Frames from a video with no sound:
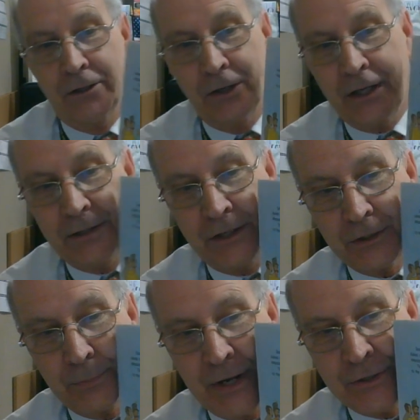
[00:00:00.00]
Look at the
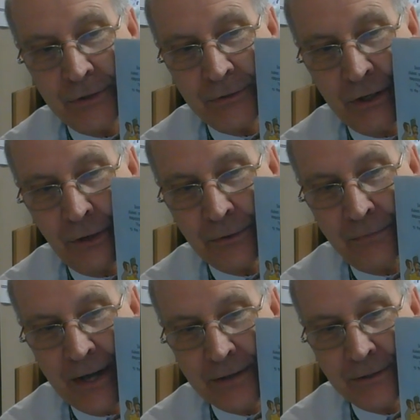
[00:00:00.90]
expressions here on the
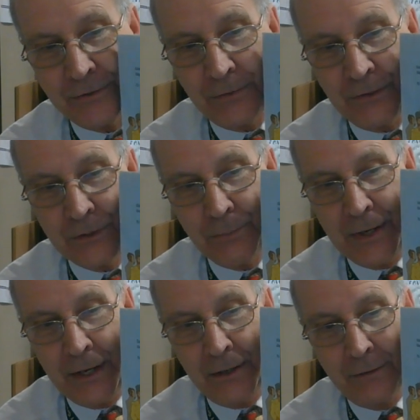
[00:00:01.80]
faces of these
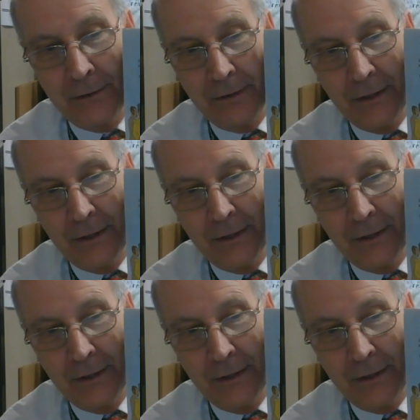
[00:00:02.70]
men.